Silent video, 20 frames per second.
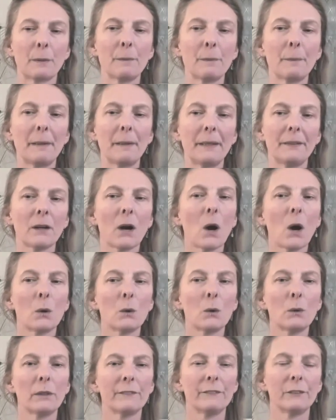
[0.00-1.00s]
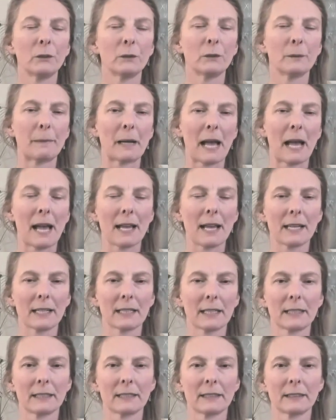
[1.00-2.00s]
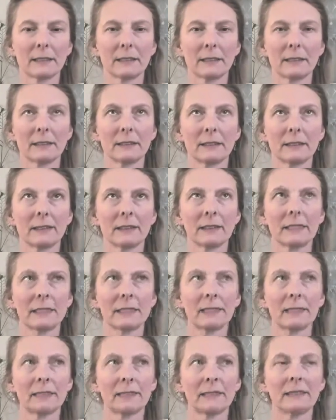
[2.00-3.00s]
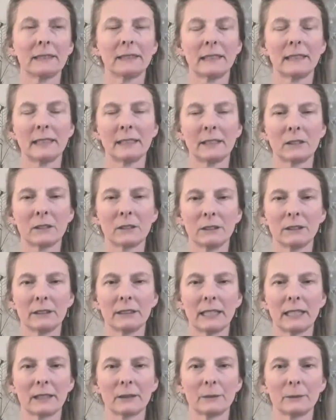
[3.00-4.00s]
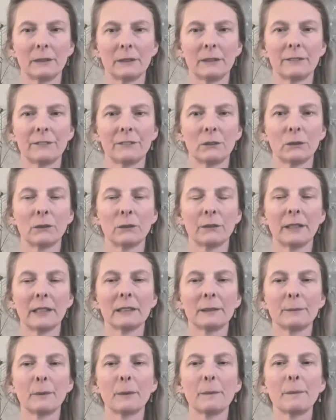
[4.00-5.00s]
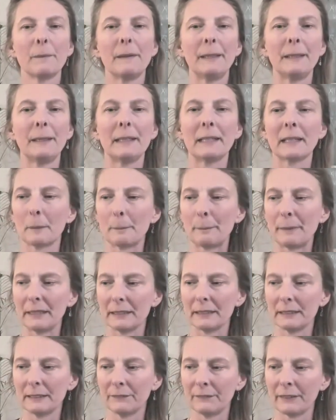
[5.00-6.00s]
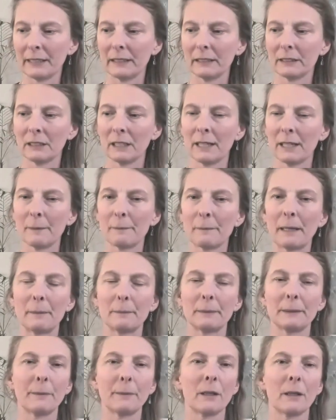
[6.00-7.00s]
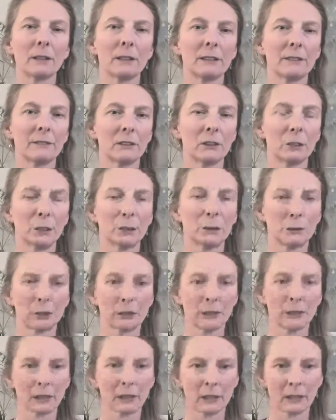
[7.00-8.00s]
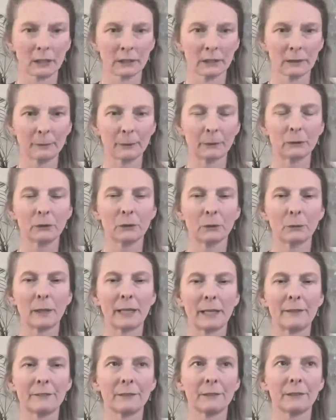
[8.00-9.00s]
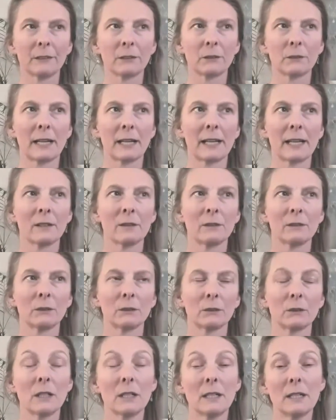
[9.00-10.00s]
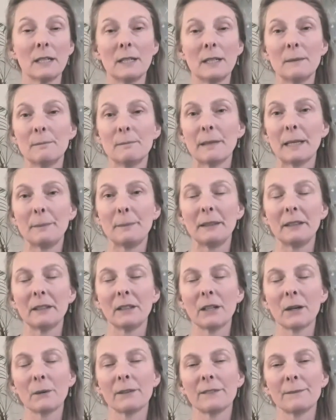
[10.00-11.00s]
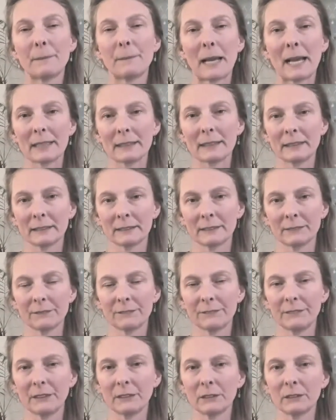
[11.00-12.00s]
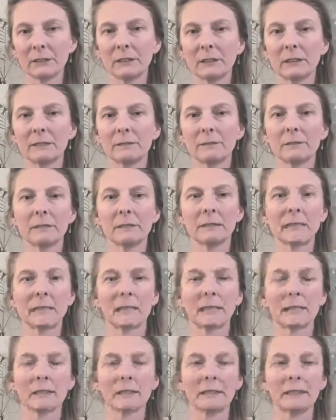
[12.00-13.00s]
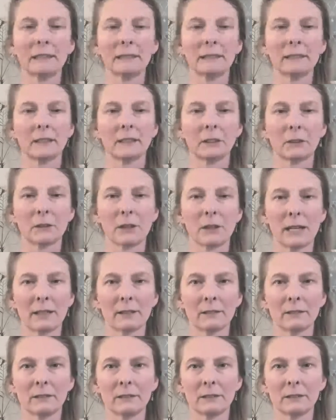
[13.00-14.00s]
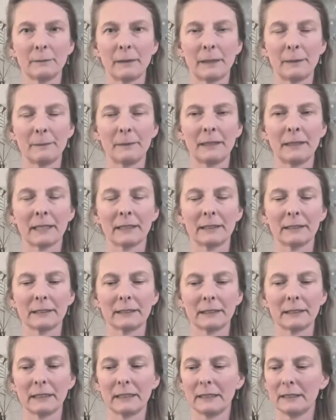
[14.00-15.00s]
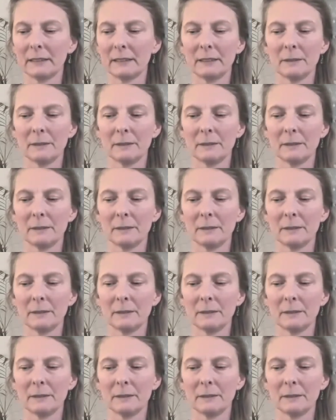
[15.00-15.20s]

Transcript: Probably the whole of your back isn't in contact with the floor. There's probably little bits of it, like perhaps part of the shoulder girdles pulled away from the ground, or maybe the lower back doesn't feel settled into the ground. Maybe that's